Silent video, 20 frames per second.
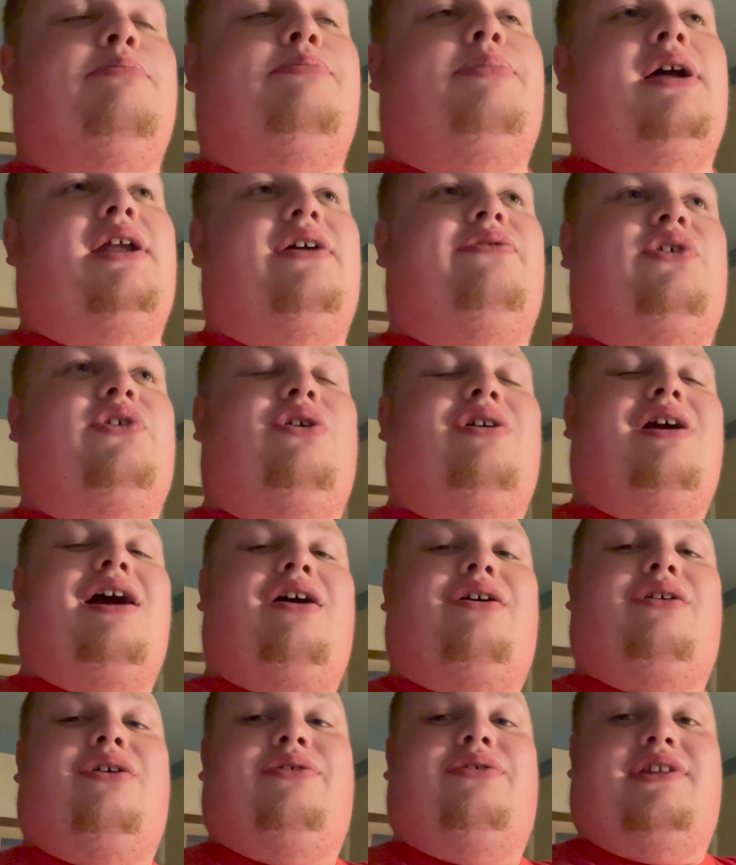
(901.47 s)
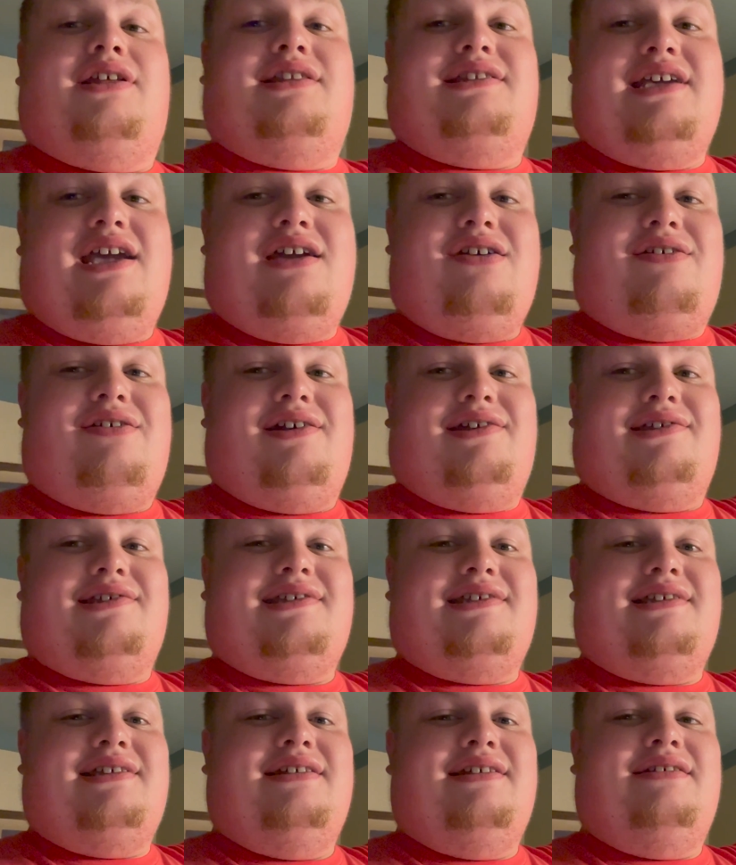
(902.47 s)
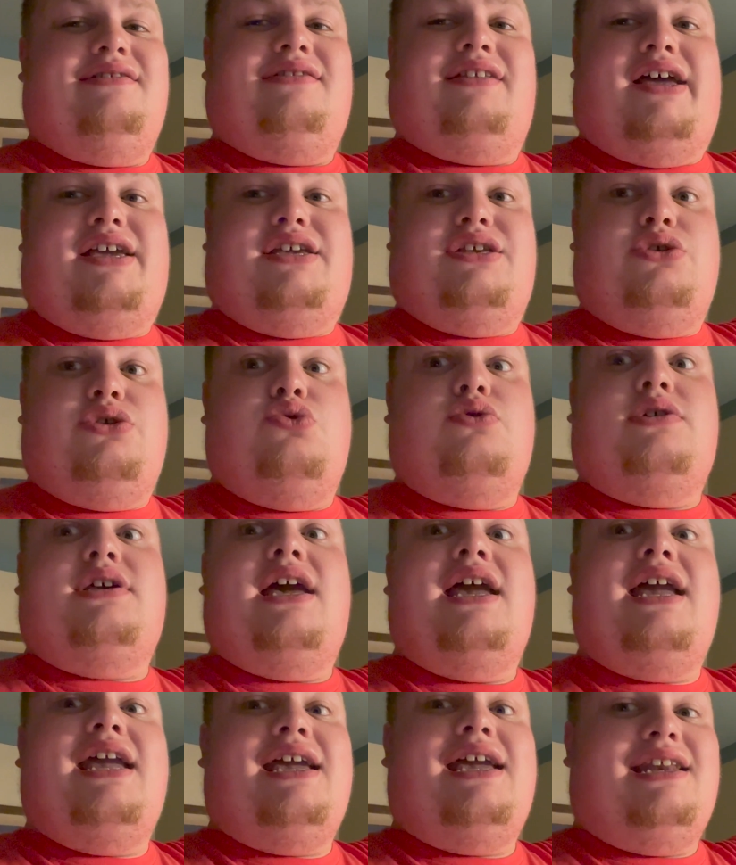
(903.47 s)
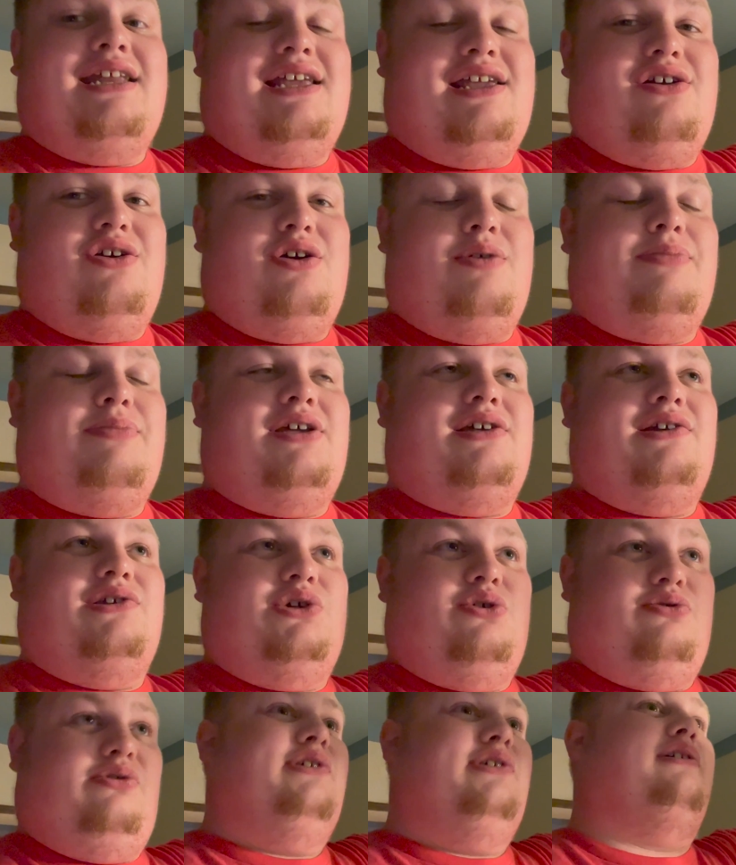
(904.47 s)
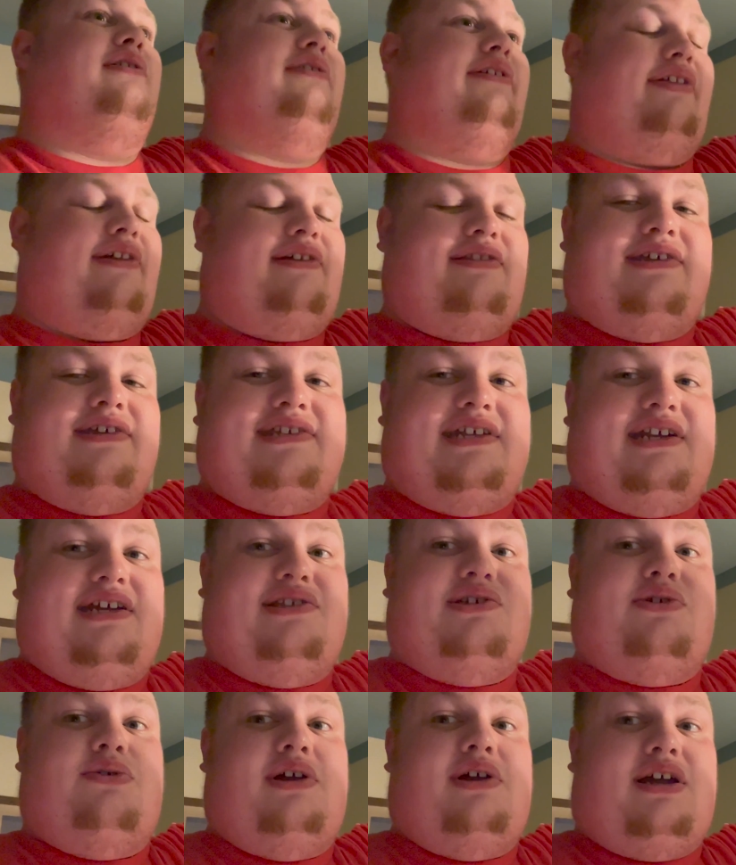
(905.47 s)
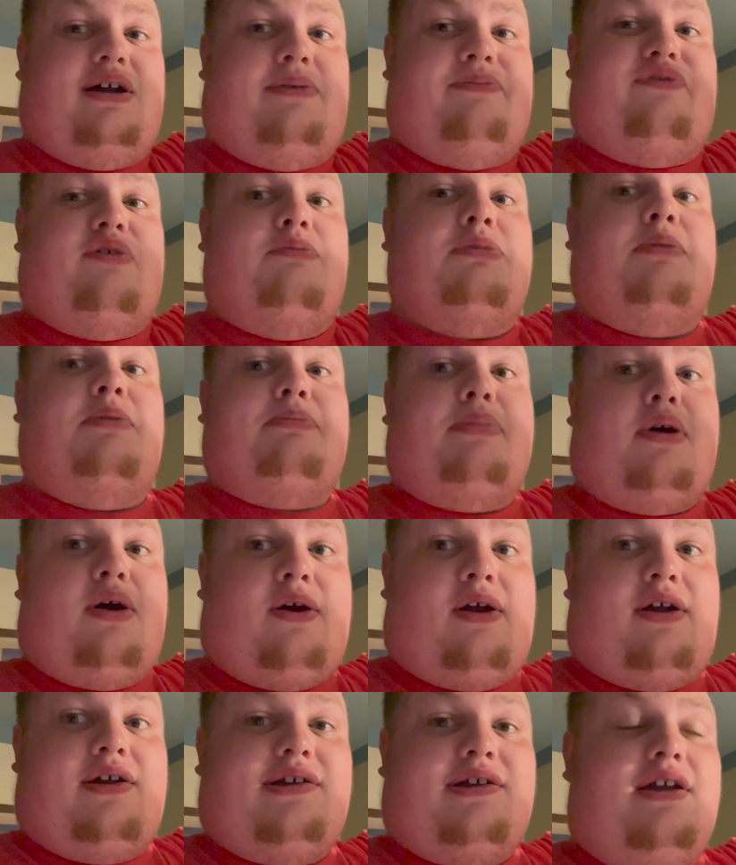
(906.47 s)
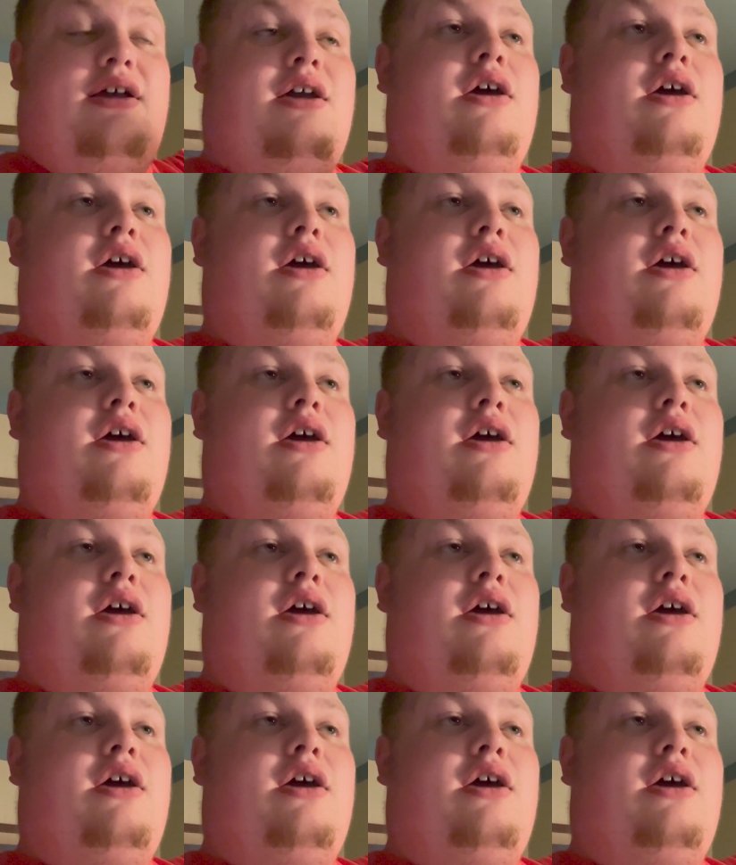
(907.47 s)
But if you're out on the terrace, like, you can hear it because you're literally listening to it come from the park,